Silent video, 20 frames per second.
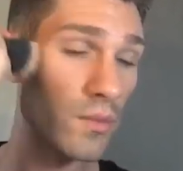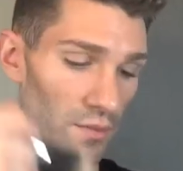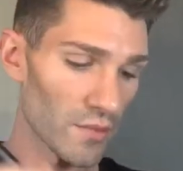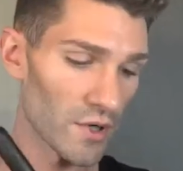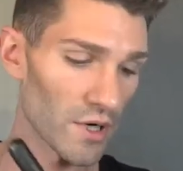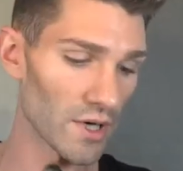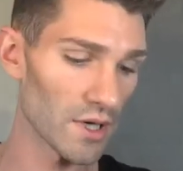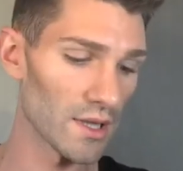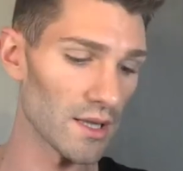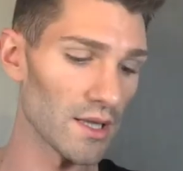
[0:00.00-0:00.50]

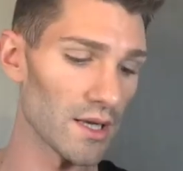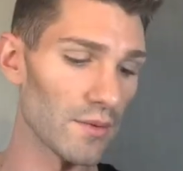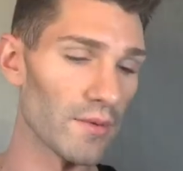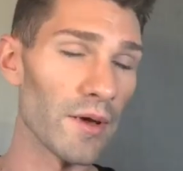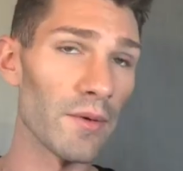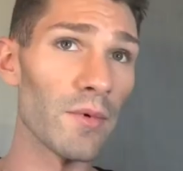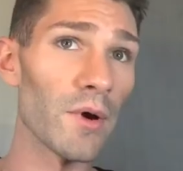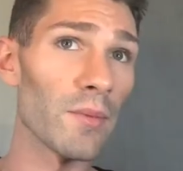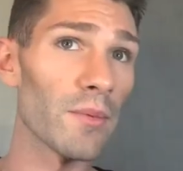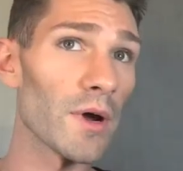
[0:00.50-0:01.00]
Putting a little
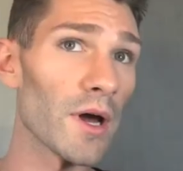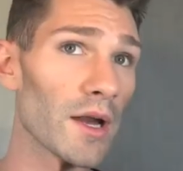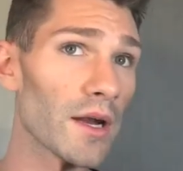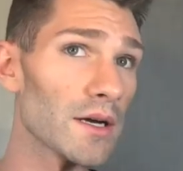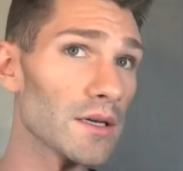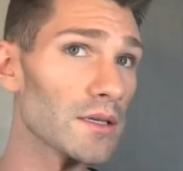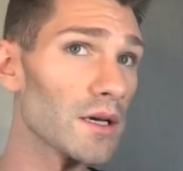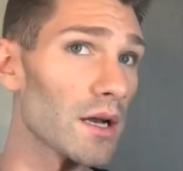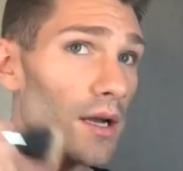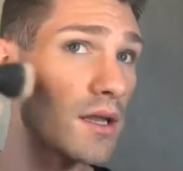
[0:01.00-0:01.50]
bit more
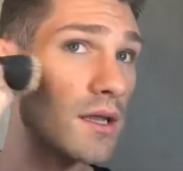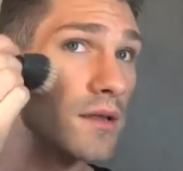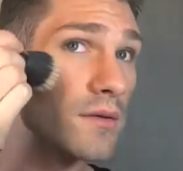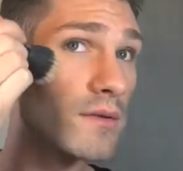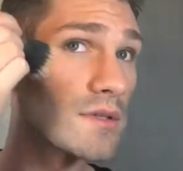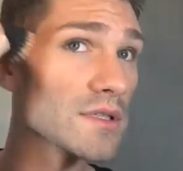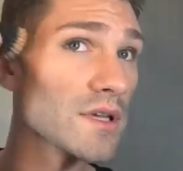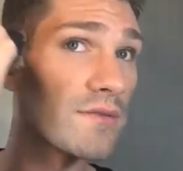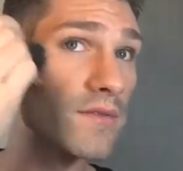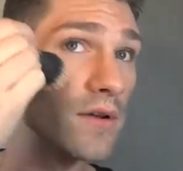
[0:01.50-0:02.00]
product on it that
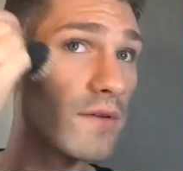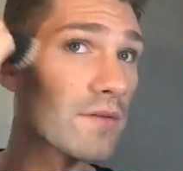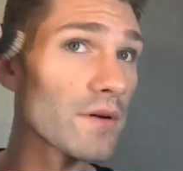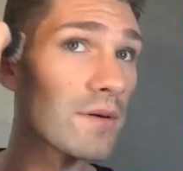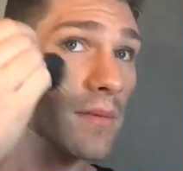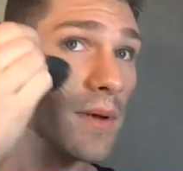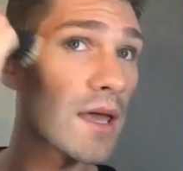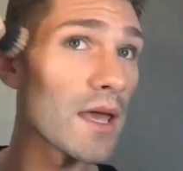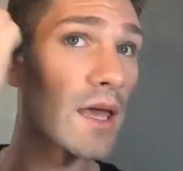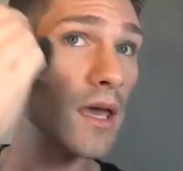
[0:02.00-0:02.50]
was left over
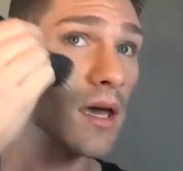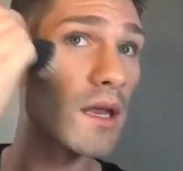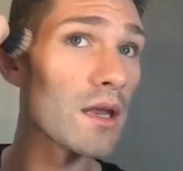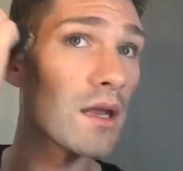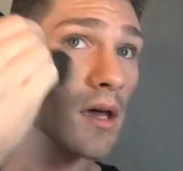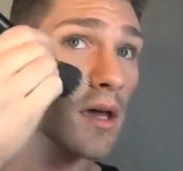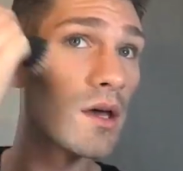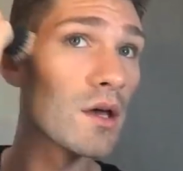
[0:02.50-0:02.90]
in my hand.